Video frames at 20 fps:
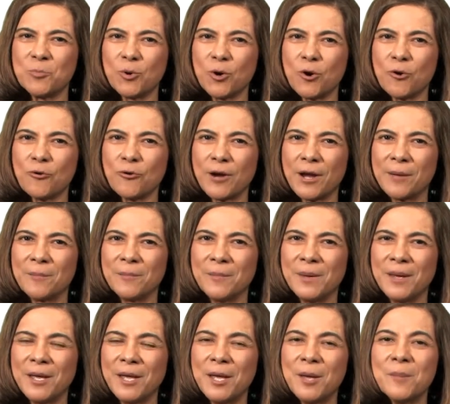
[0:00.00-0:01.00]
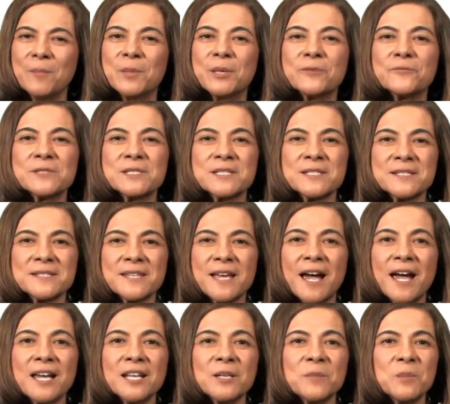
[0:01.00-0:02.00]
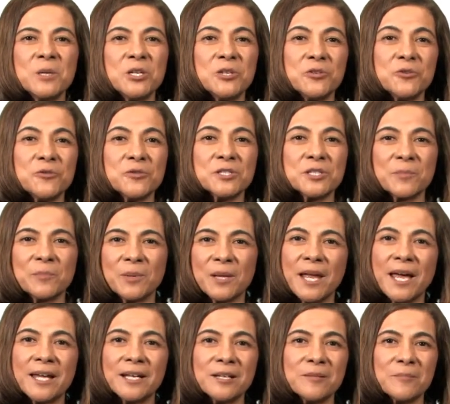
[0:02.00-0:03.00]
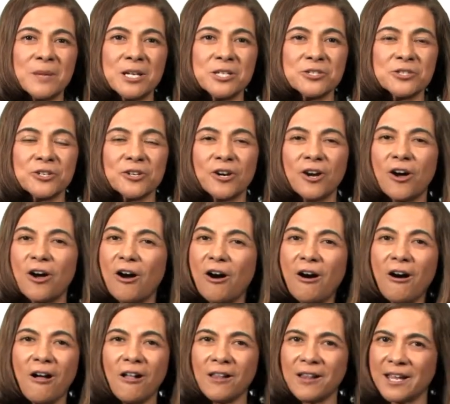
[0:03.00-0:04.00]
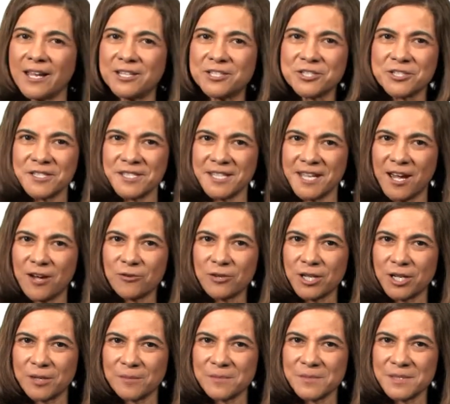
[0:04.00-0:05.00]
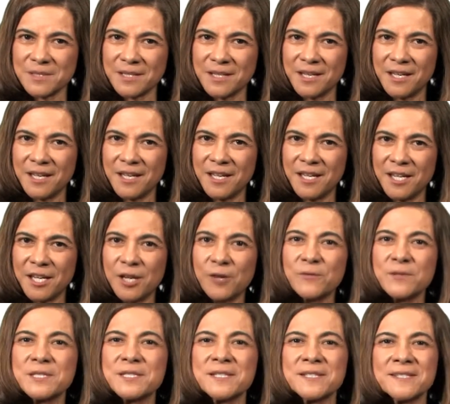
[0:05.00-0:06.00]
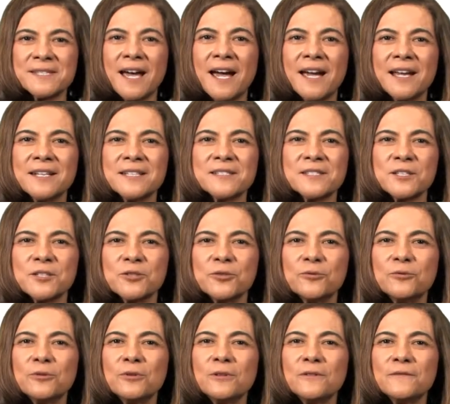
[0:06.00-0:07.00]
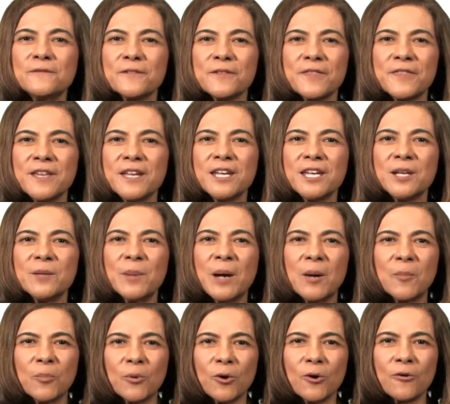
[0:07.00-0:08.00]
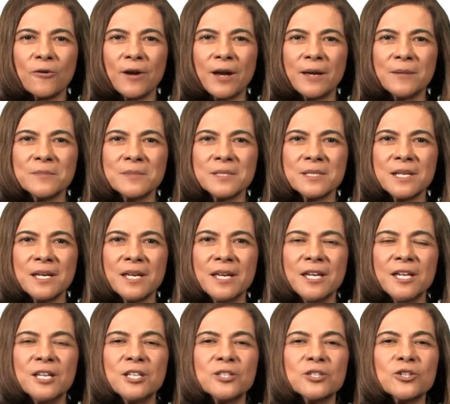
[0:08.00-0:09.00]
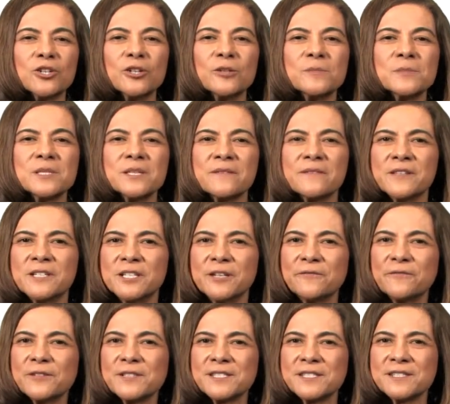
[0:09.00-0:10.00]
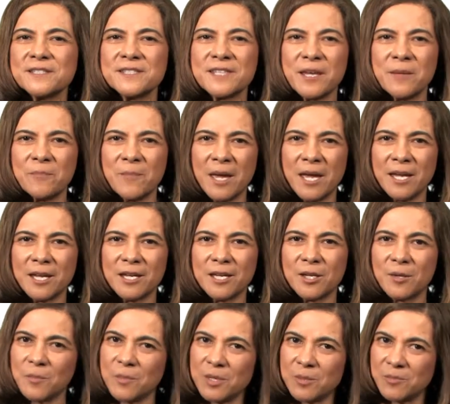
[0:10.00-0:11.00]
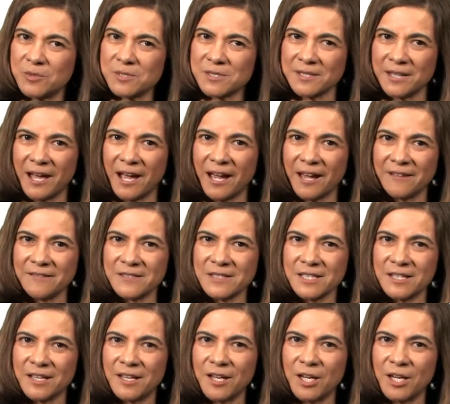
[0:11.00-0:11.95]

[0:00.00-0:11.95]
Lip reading: program, but it was designed to be used to plan and measure all agency outcomes. It was designed as a tool for thinking about programs in terms of the differences they make in people's lives.